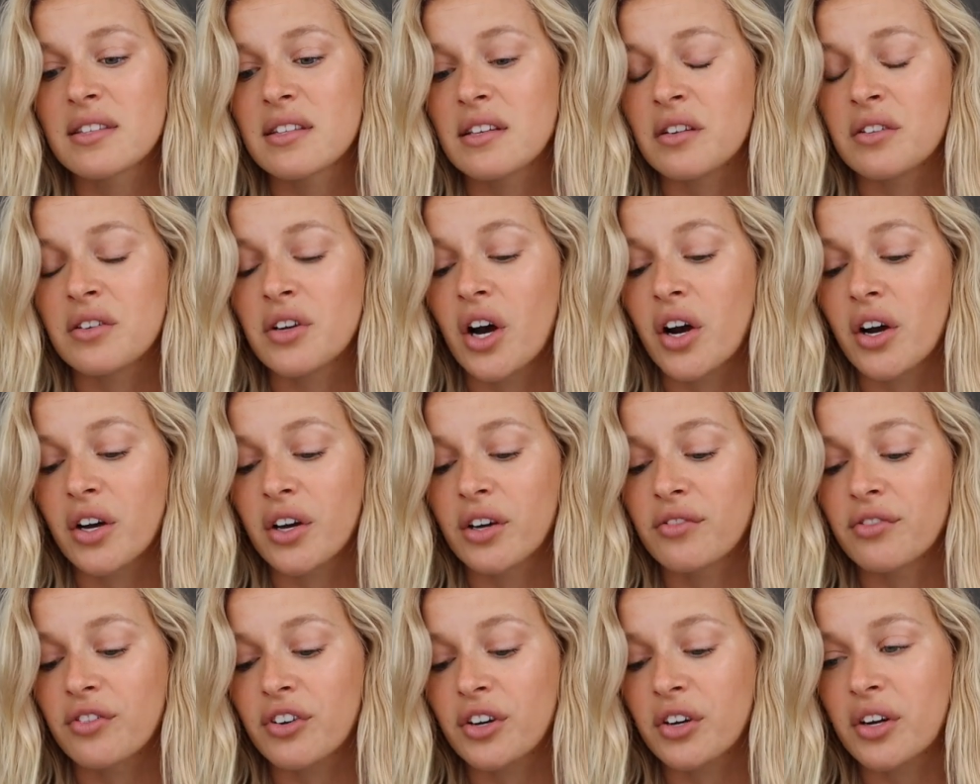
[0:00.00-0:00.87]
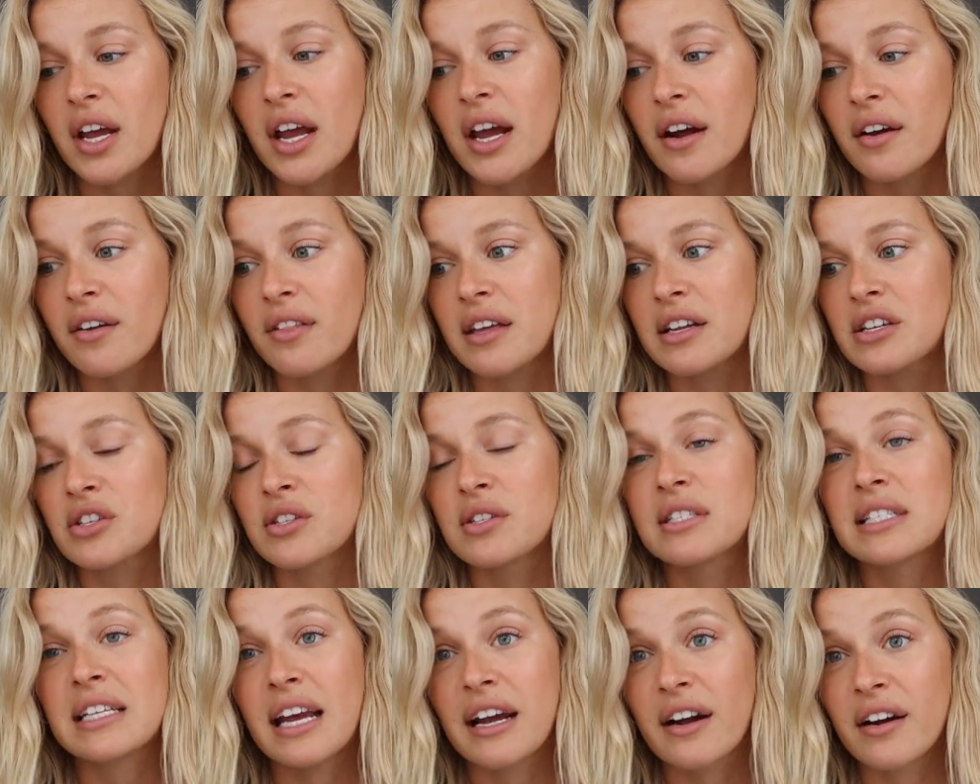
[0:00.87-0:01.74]
They're not good for your hair, they
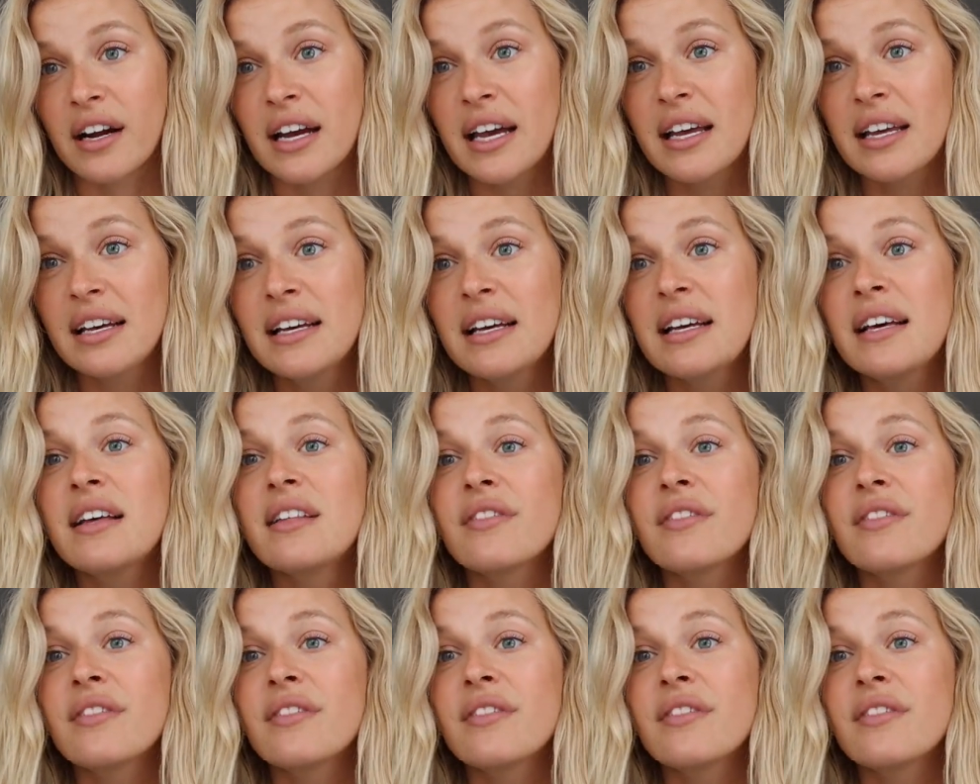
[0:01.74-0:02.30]
just tear it.